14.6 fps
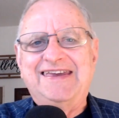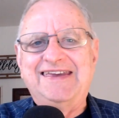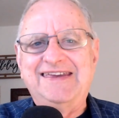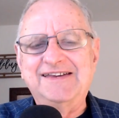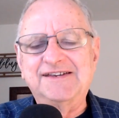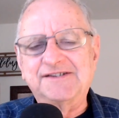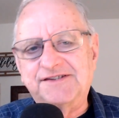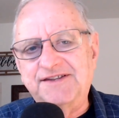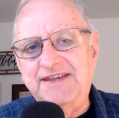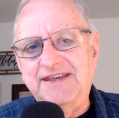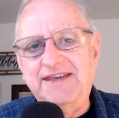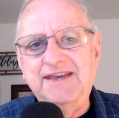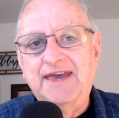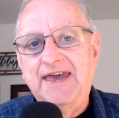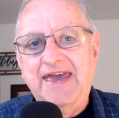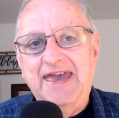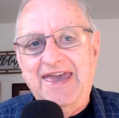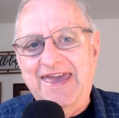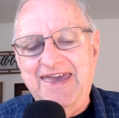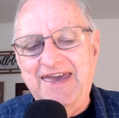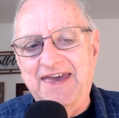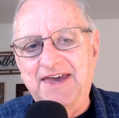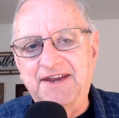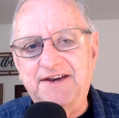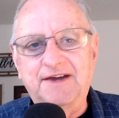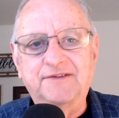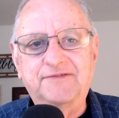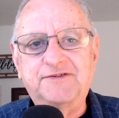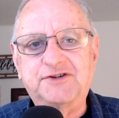He is the head
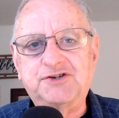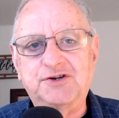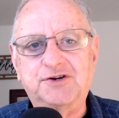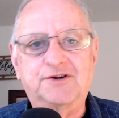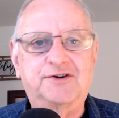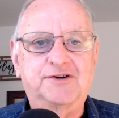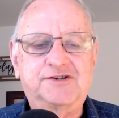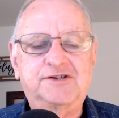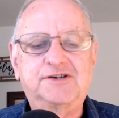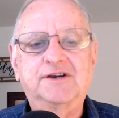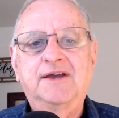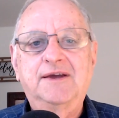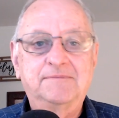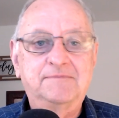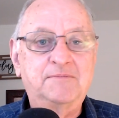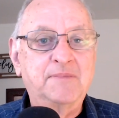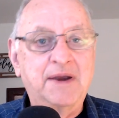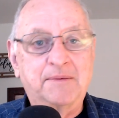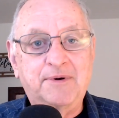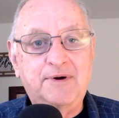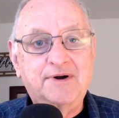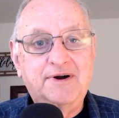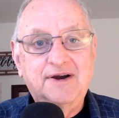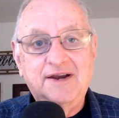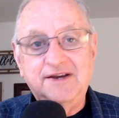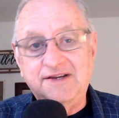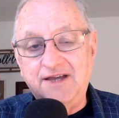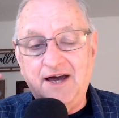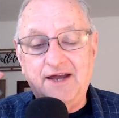of the church. Remember,
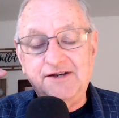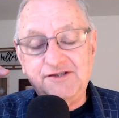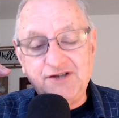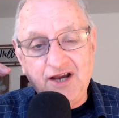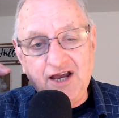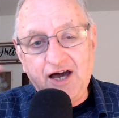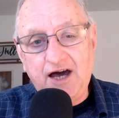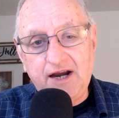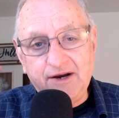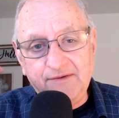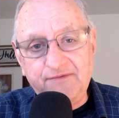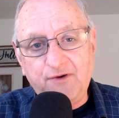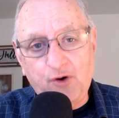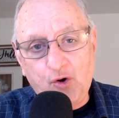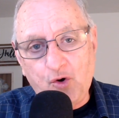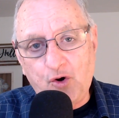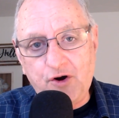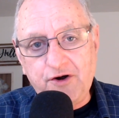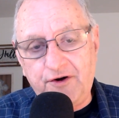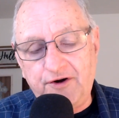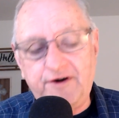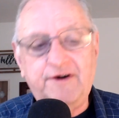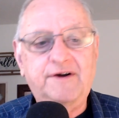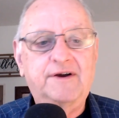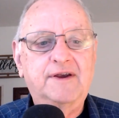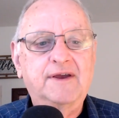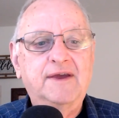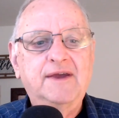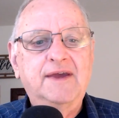God is a God of order.
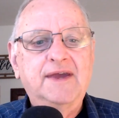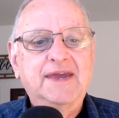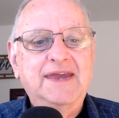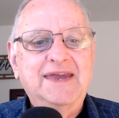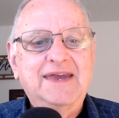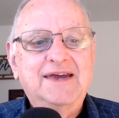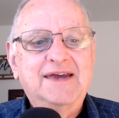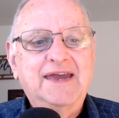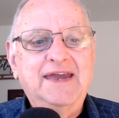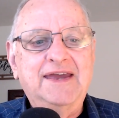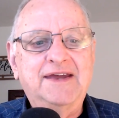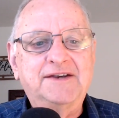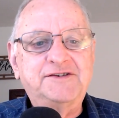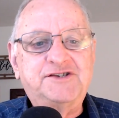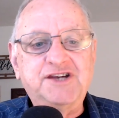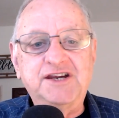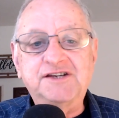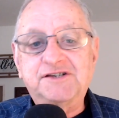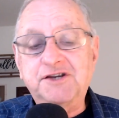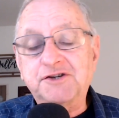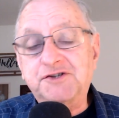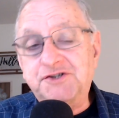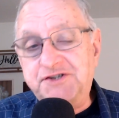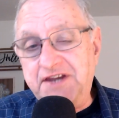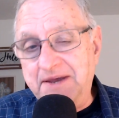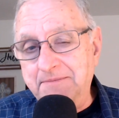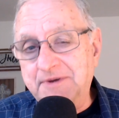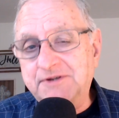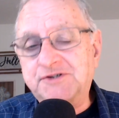And Jesus
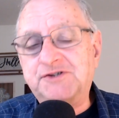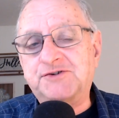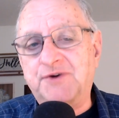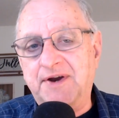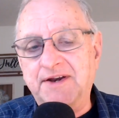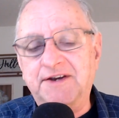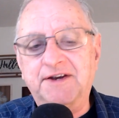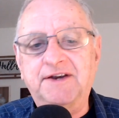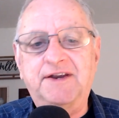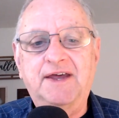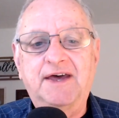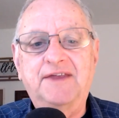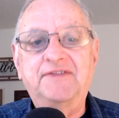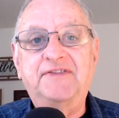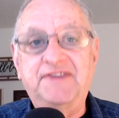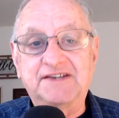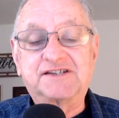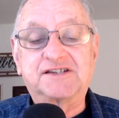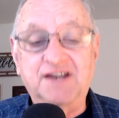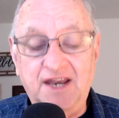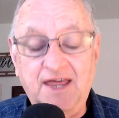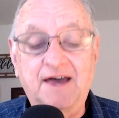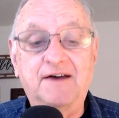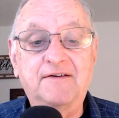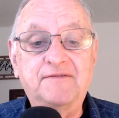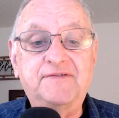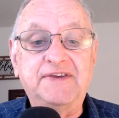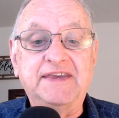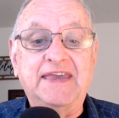demonstrated this
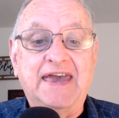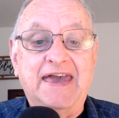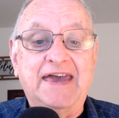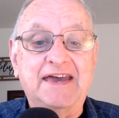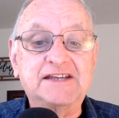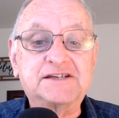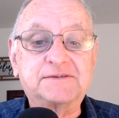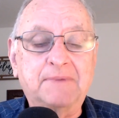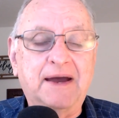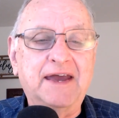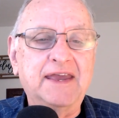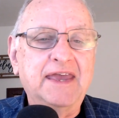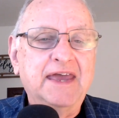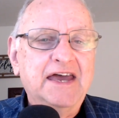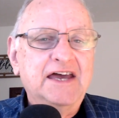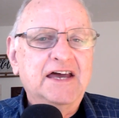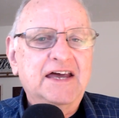love he has by